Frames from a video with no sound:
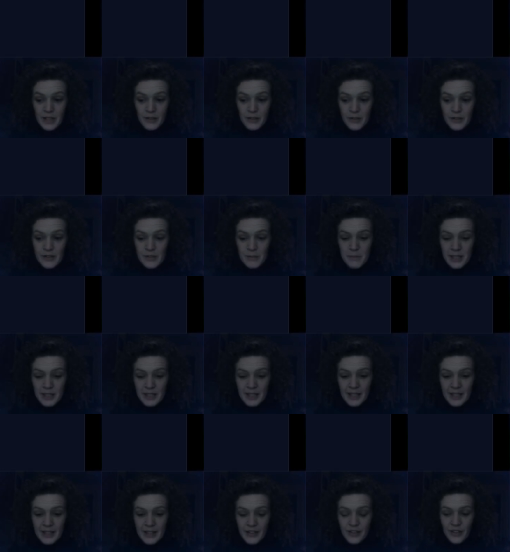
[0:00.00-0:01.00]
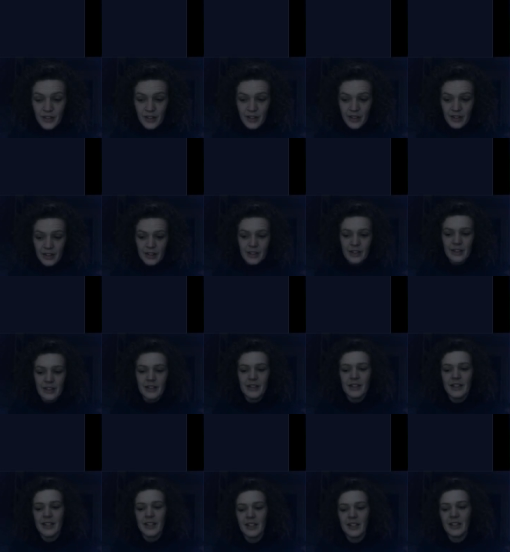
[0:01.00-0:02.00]
those cement glands.
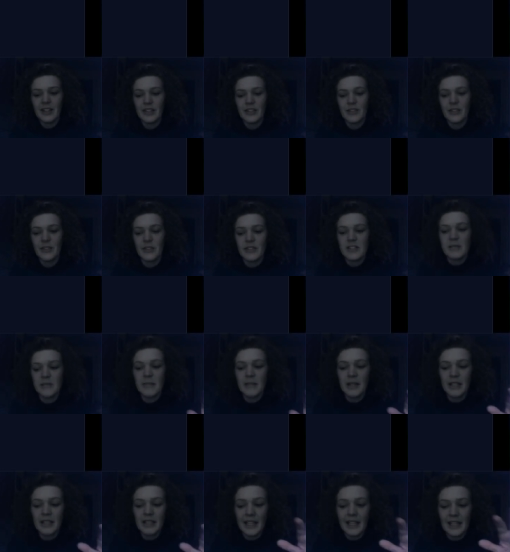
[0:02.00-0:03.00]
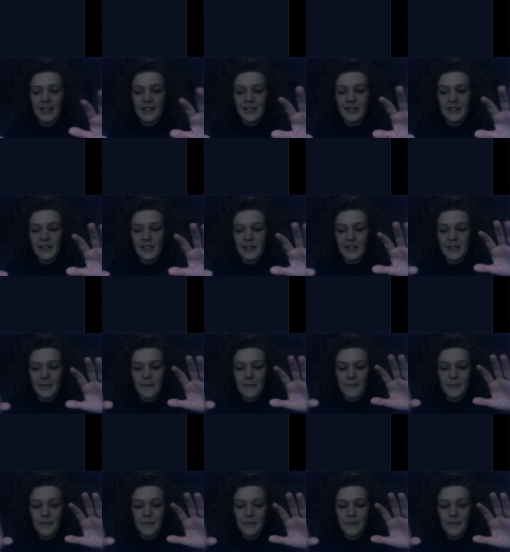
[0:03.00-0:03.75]
So the cement glands